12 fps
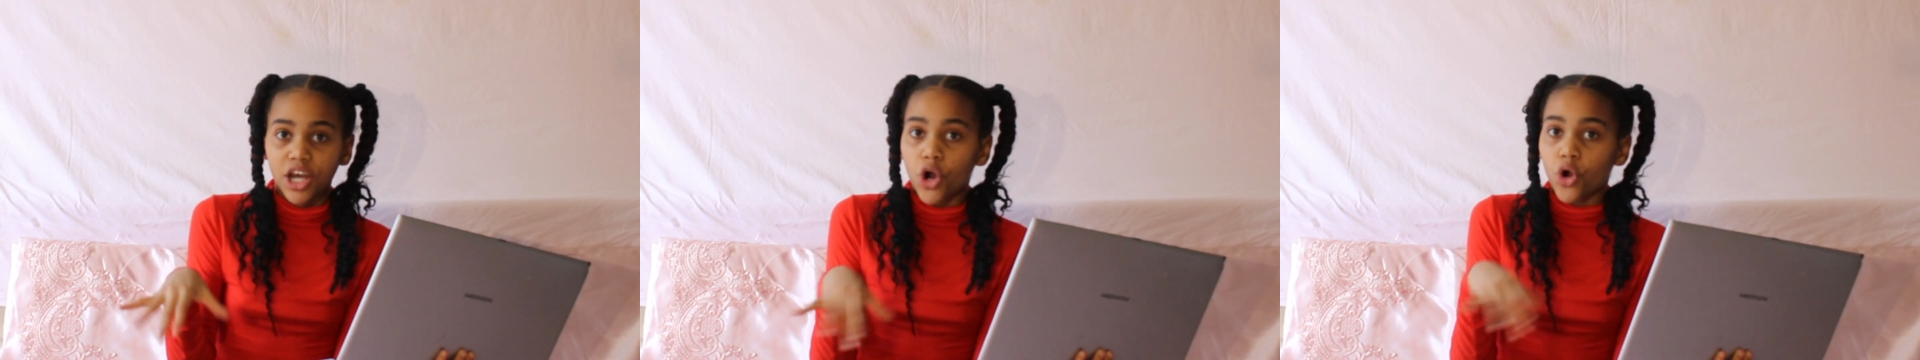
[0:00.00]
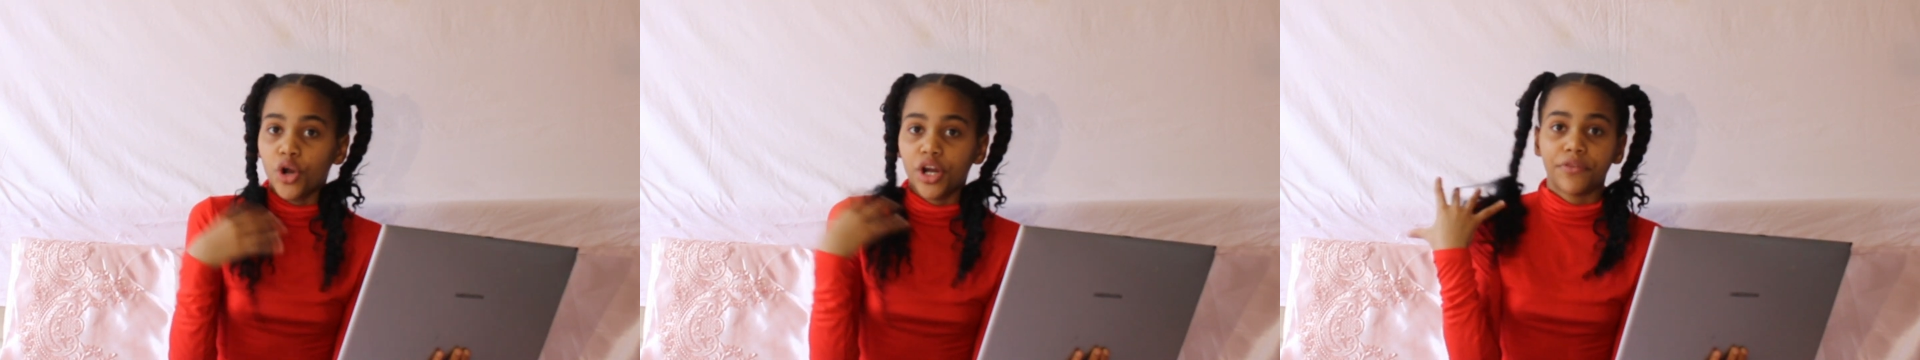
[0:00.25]

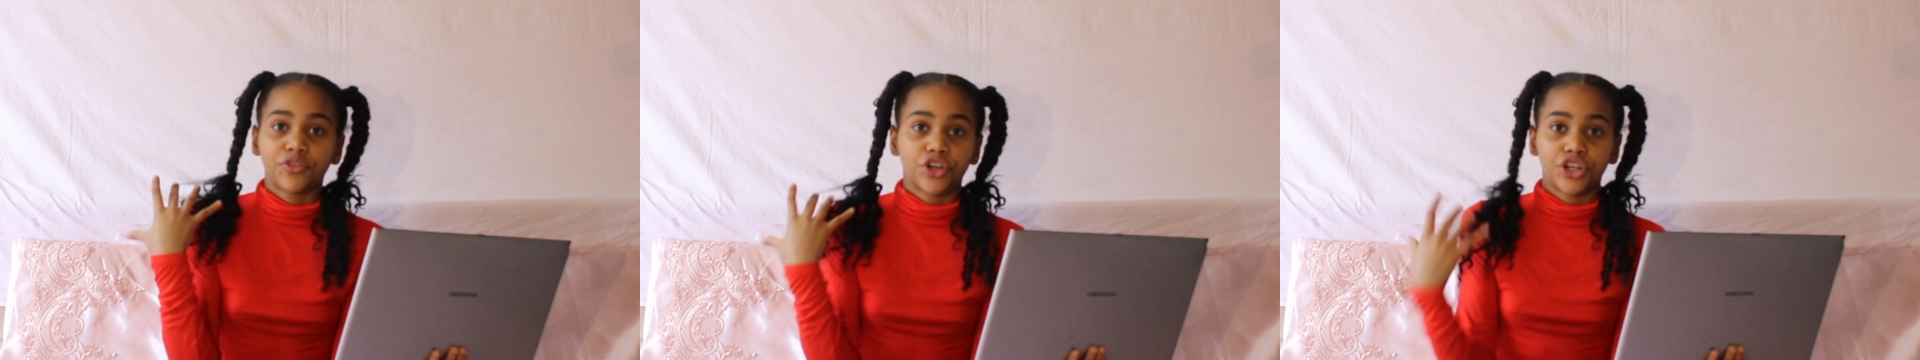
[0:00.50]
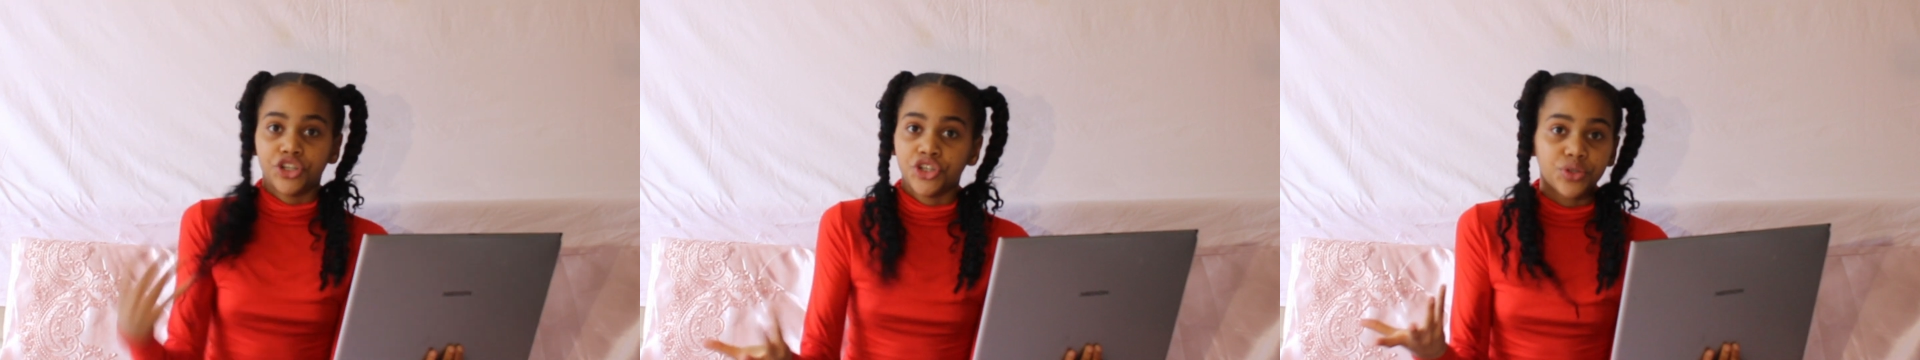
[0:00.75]
or if you're
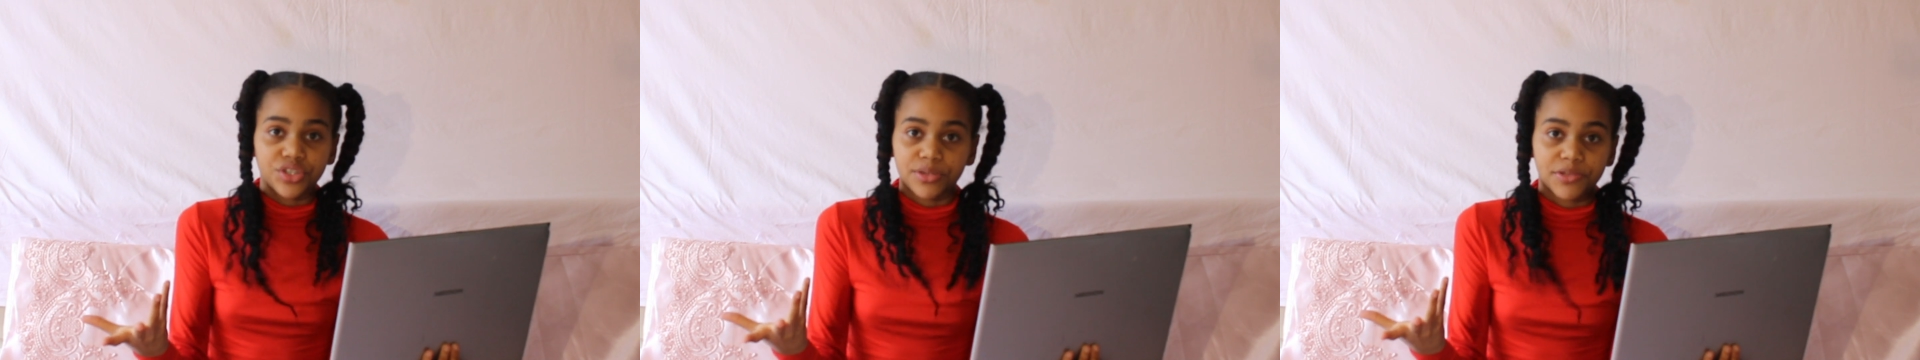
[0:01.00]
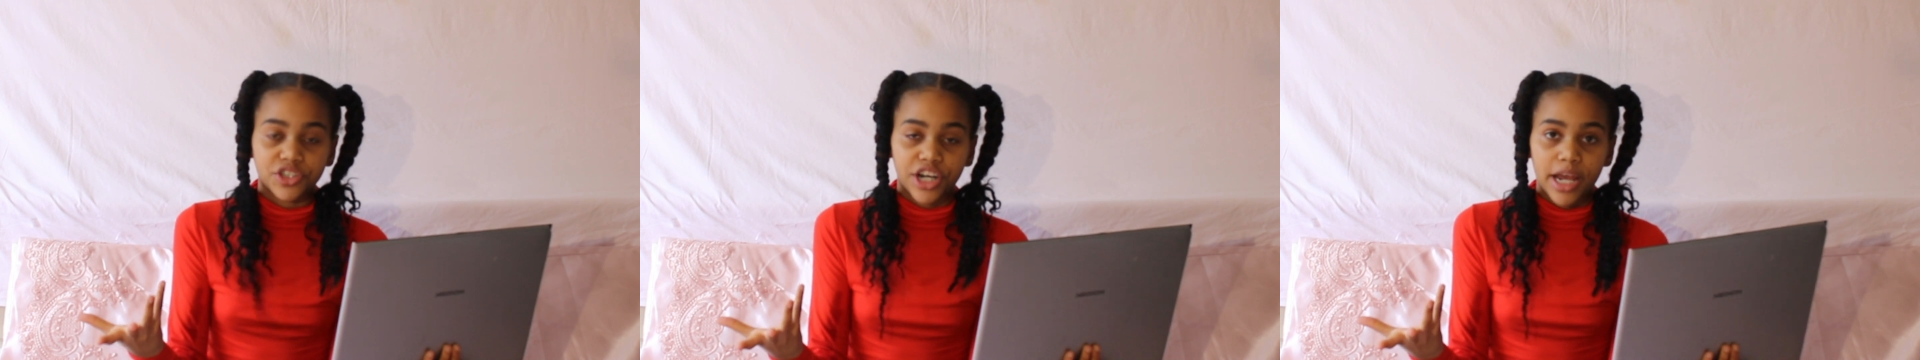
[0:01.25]
a new
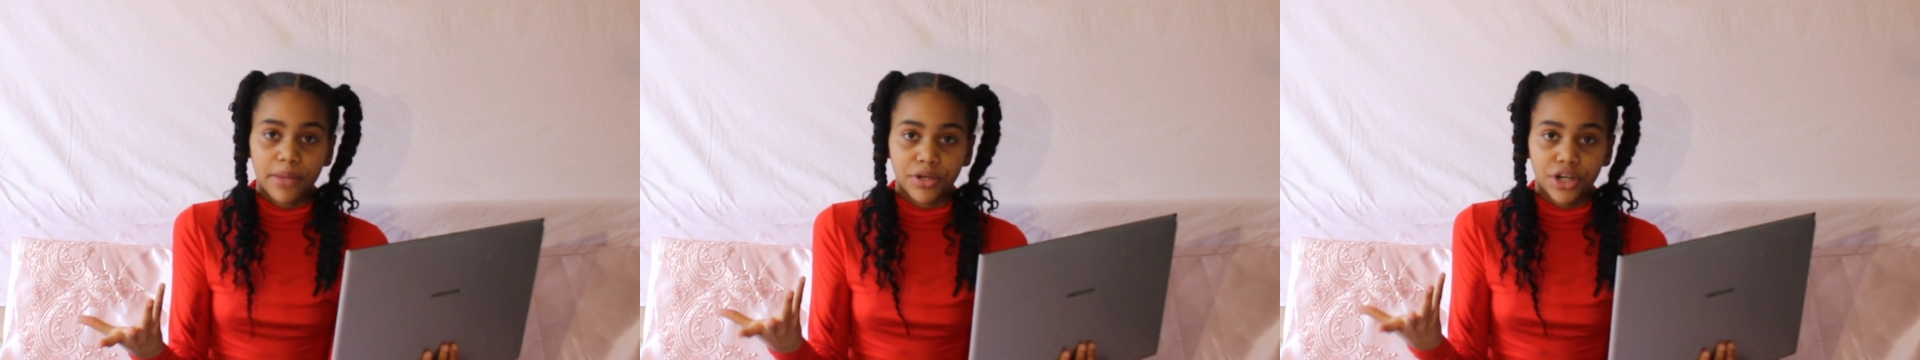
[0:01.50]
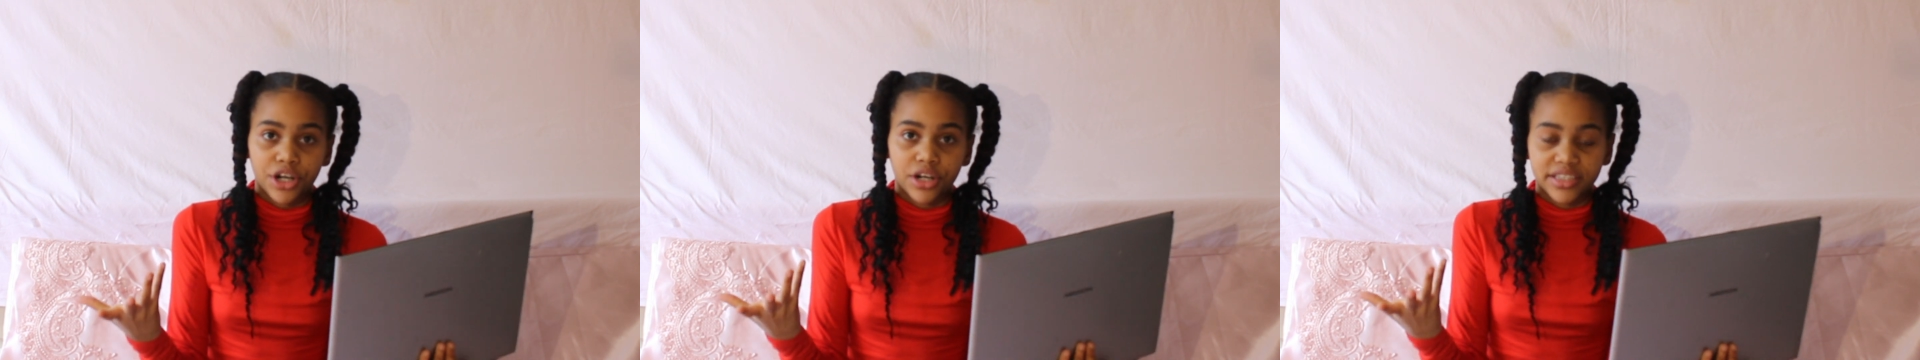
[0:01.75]

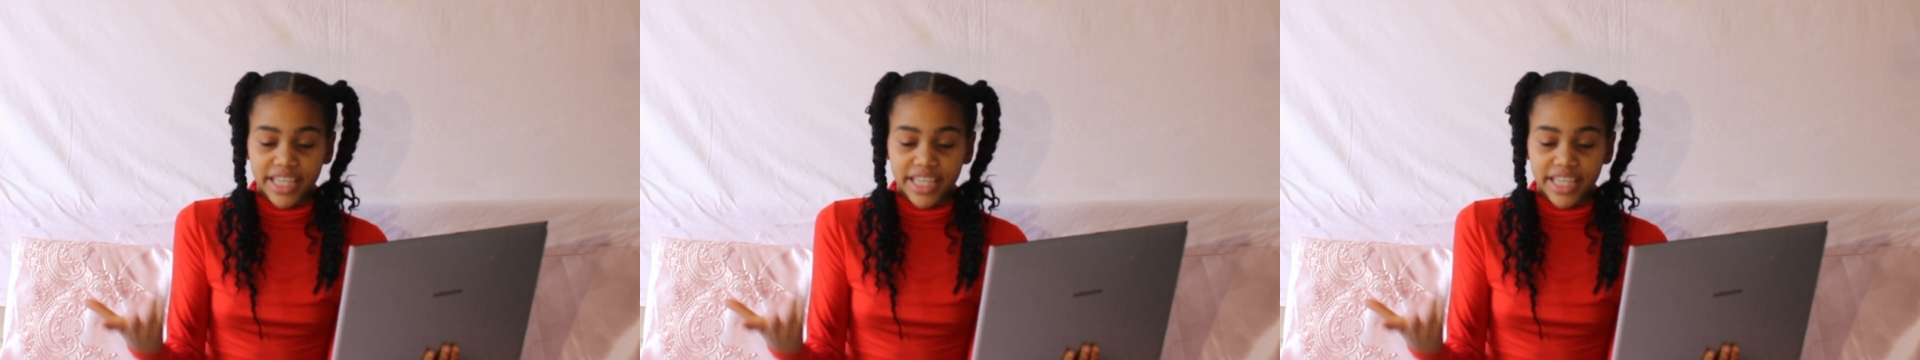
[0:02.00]
subscriber,